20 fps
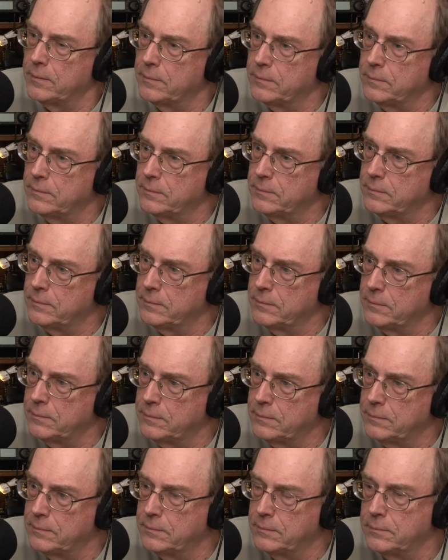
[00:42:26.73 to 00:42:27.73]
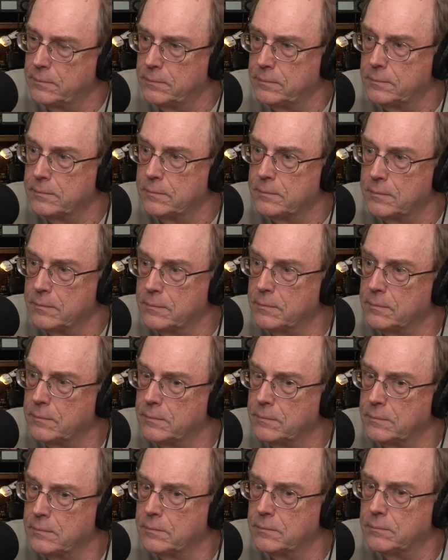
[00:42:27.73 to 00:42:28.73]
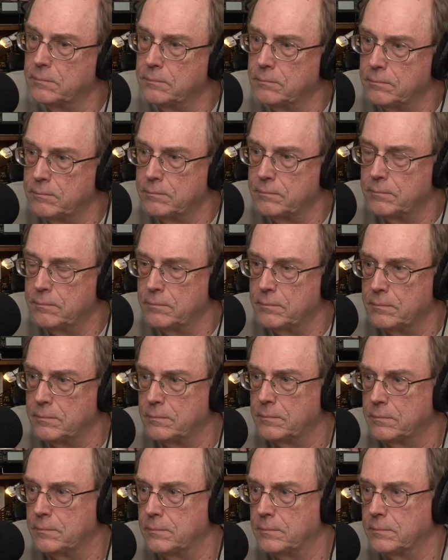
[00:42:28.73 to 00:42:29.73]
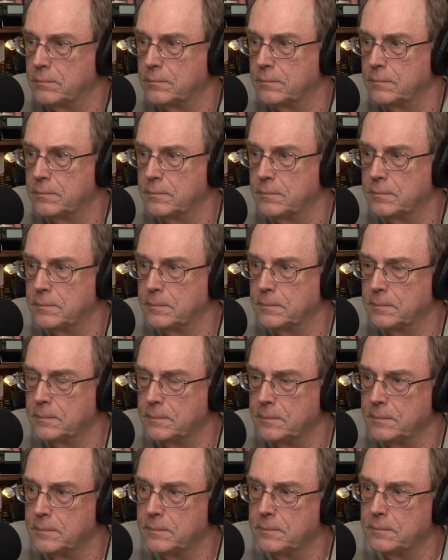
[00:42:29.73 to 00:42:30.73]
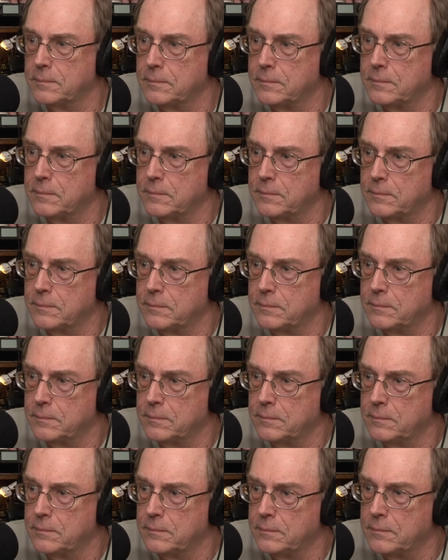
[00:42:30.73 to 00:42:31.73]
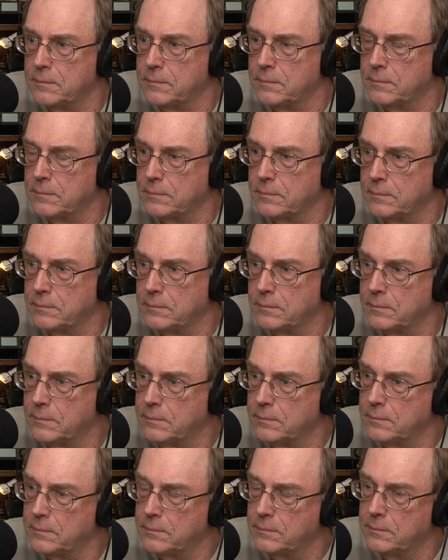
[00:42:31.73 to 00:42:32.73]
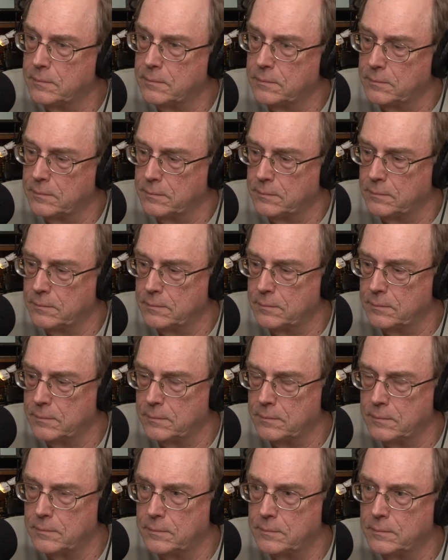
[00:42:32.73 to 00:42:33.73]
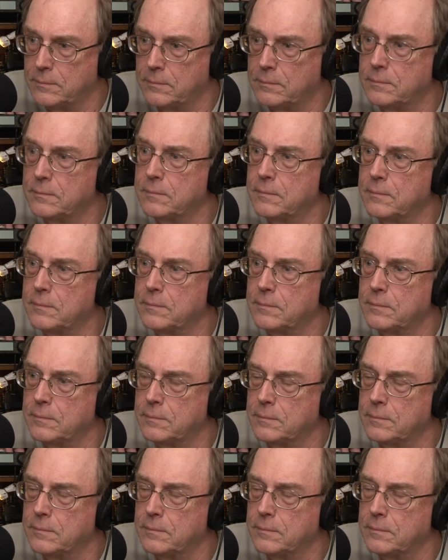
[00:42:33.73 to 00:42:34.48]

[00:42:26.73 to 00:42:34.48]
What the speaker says: The person shown says nothing.